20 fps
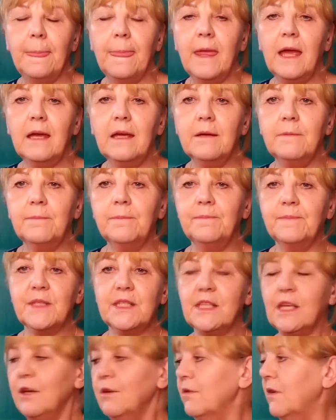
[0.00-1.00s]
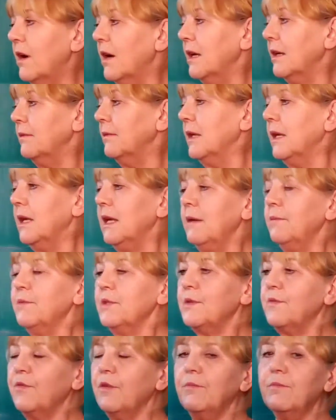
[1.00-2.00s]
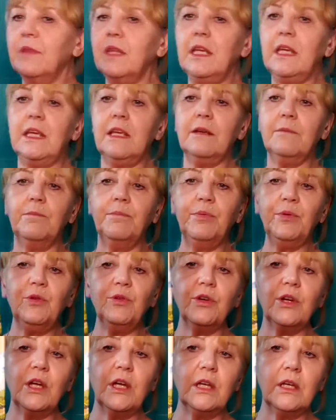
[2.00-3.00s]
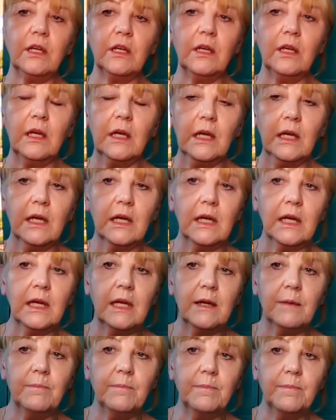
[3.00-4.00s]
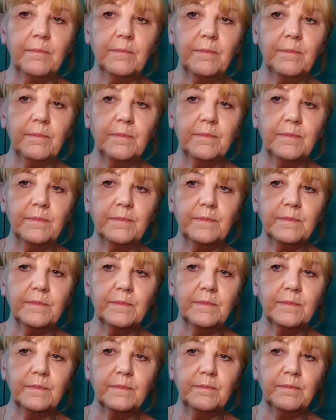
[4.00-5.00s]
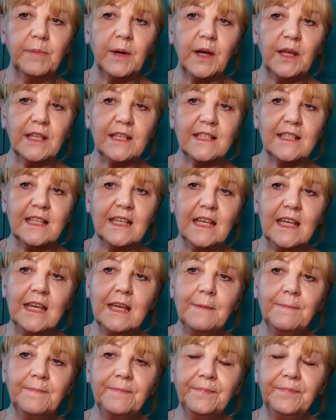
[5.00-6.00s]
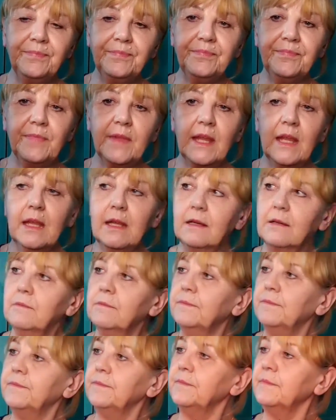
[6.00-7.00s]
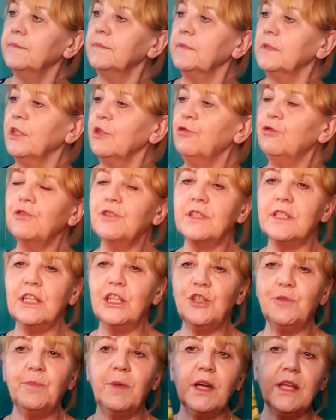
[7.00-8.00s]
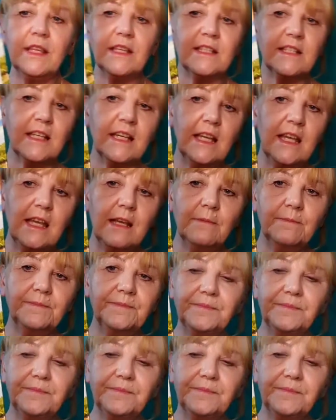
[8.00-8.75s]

Um, so I, it was from the book um, by the Sea, Cross Stitch by the Sea.